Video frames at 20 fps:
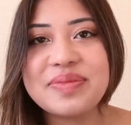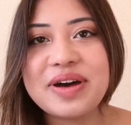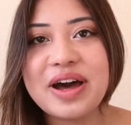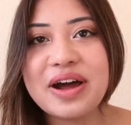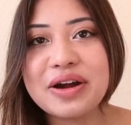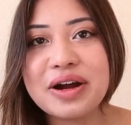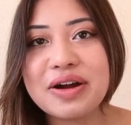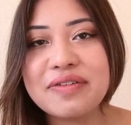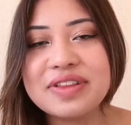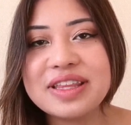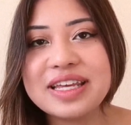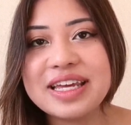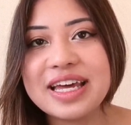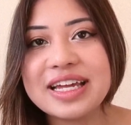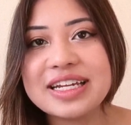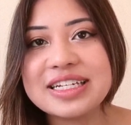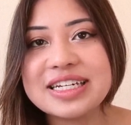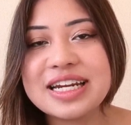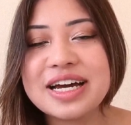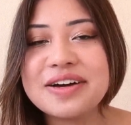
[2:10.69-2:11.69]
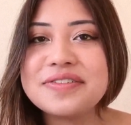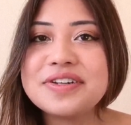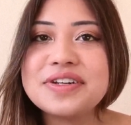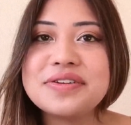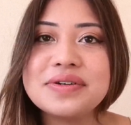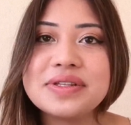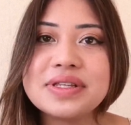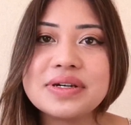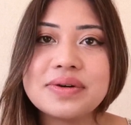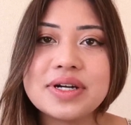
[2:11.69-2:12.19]
paragraph at the end and after
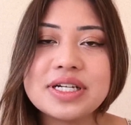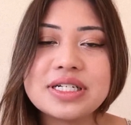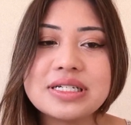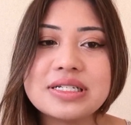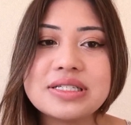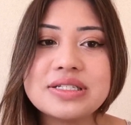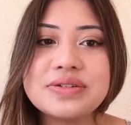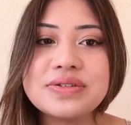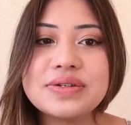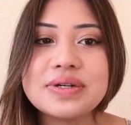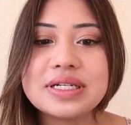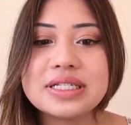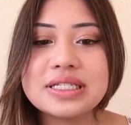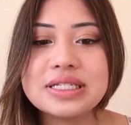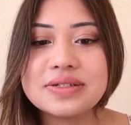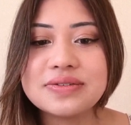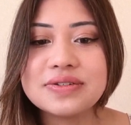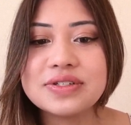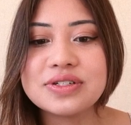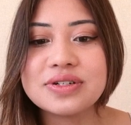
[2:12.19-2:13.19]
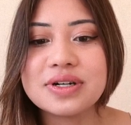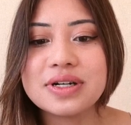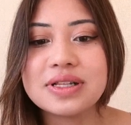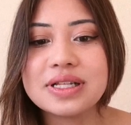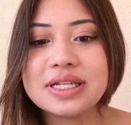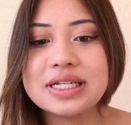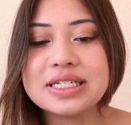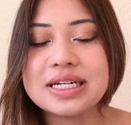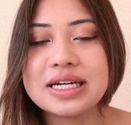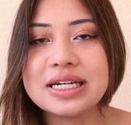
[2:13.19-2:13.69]
doing the questions you are still
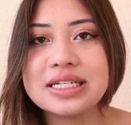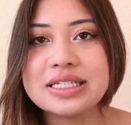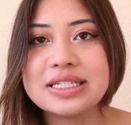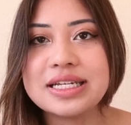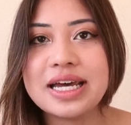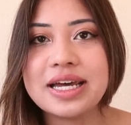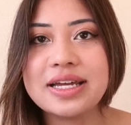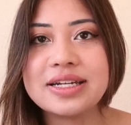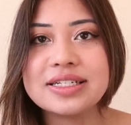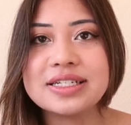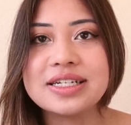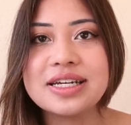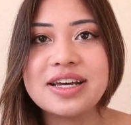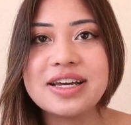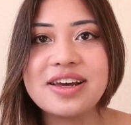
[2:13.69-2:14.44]
struggling to understand